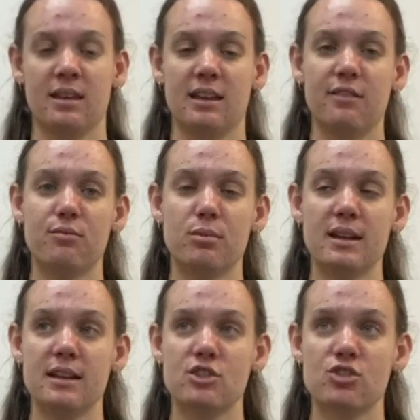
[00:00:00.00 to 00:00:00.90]
If
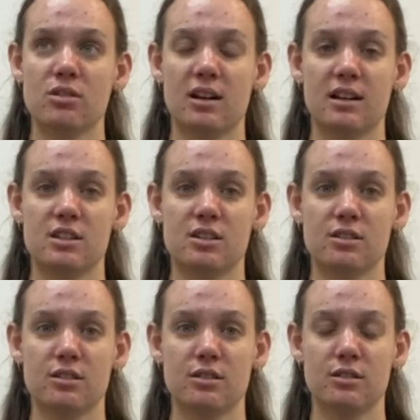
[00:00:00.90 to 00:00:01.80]
we try
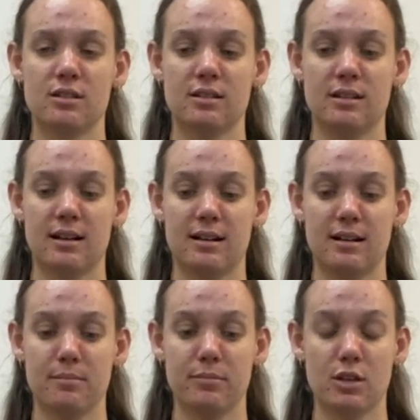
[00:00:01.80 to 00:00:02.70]
to,
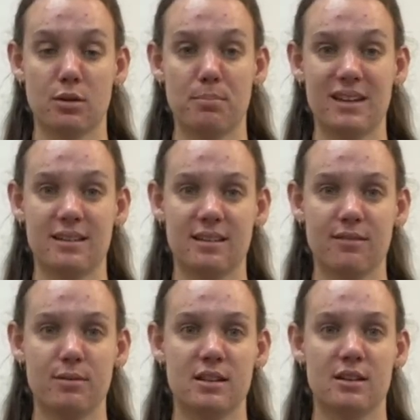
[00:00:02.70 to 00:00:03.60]
if
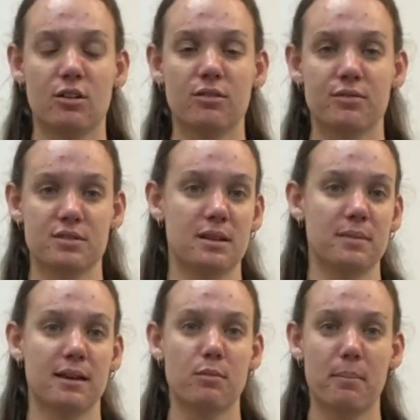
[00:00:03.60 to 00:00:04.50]
we cough or
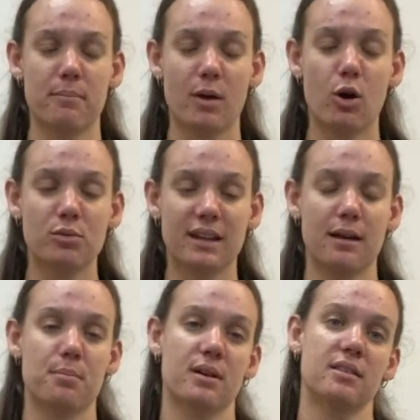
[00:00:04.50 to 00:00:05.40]
something and we're holding our
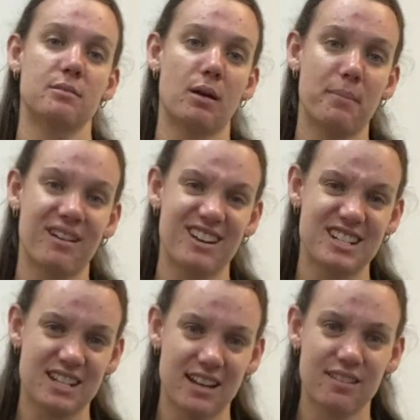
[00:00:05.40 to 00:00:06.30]
breath and we're bearing
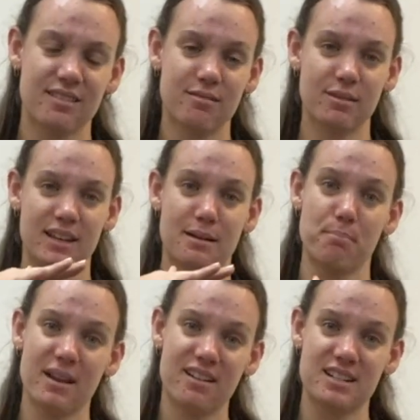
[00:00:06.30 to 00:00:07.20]
down, we end up
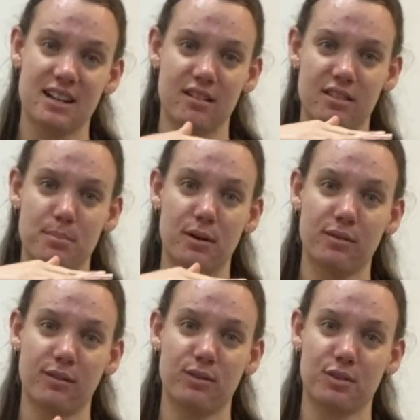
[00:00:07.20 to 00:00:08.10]
bearing down on the
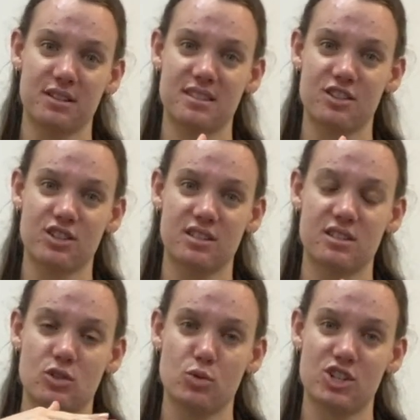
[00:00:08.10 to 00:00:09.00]
pelvic floor and essentially
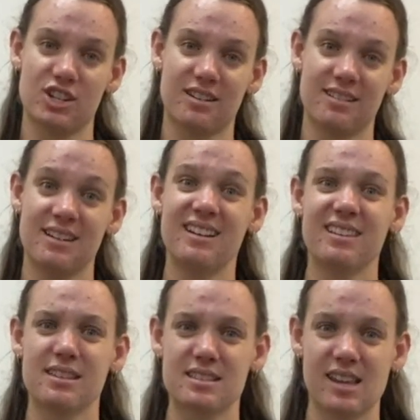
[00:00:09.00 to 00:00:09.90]
squishing
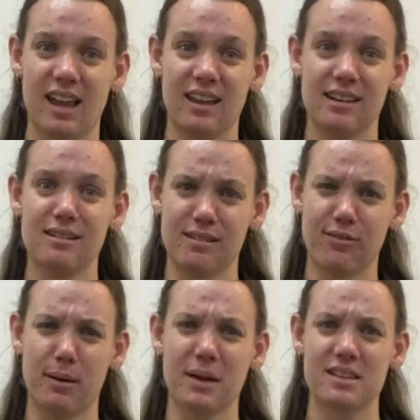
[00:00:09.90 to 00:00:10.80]
this can, if
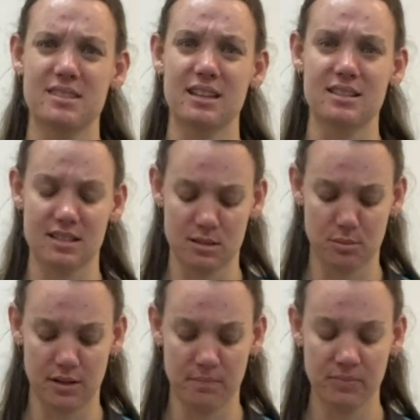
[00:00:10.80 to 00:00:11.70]
that makes sense as
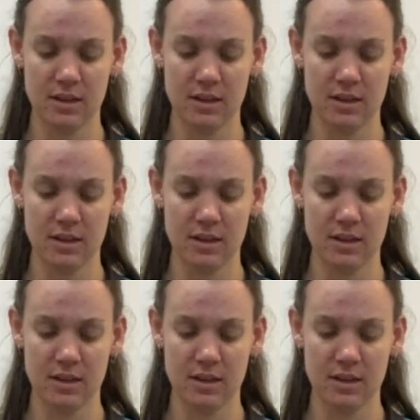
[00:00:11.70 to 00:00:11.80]
well.